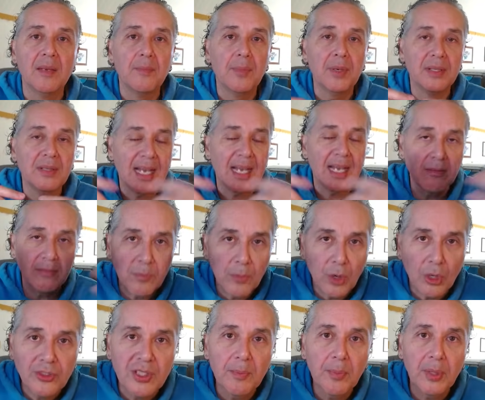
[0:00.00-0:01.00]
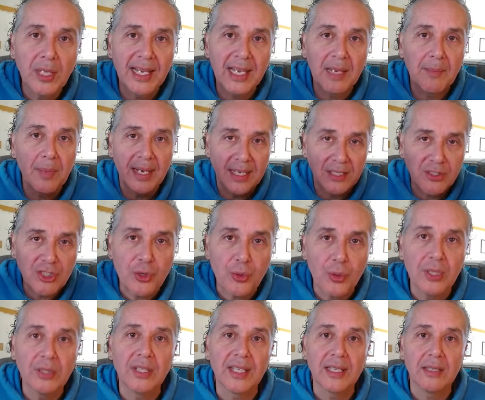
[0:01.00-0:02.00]
but now multiply it by a
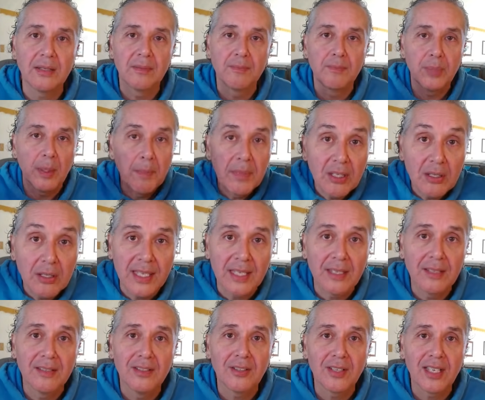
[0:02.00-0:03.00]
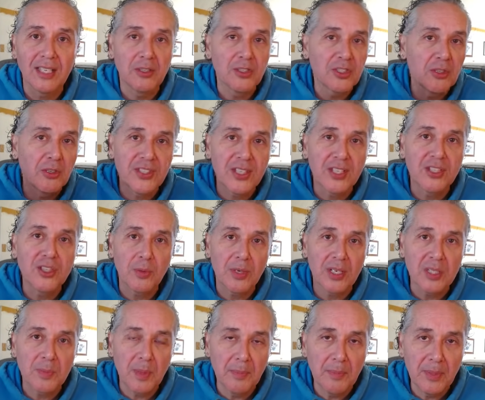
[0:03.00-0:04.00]
trillion, babillion. Okay, there's no such word
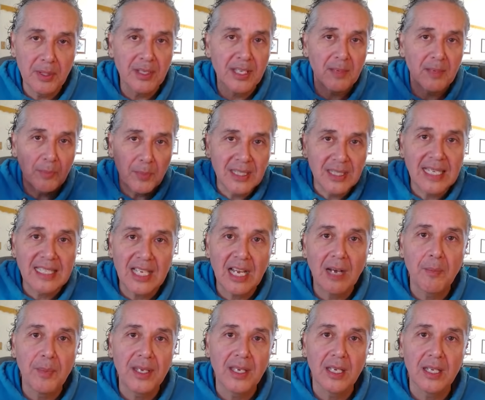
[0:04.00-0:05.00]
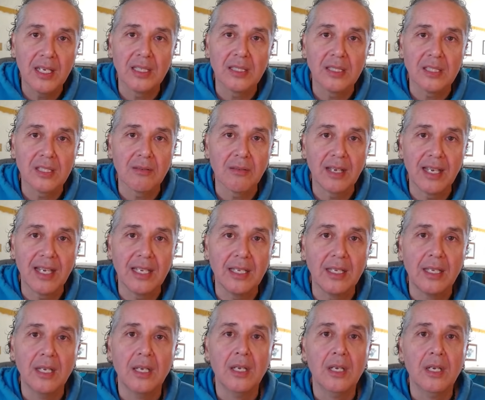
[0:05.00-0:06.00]
as babillion, but that's how big it is. Okay,
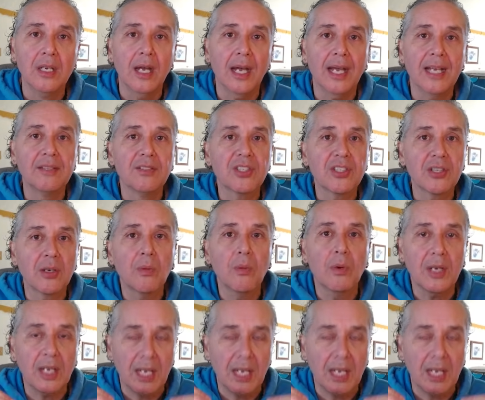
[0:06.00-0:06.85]
and so what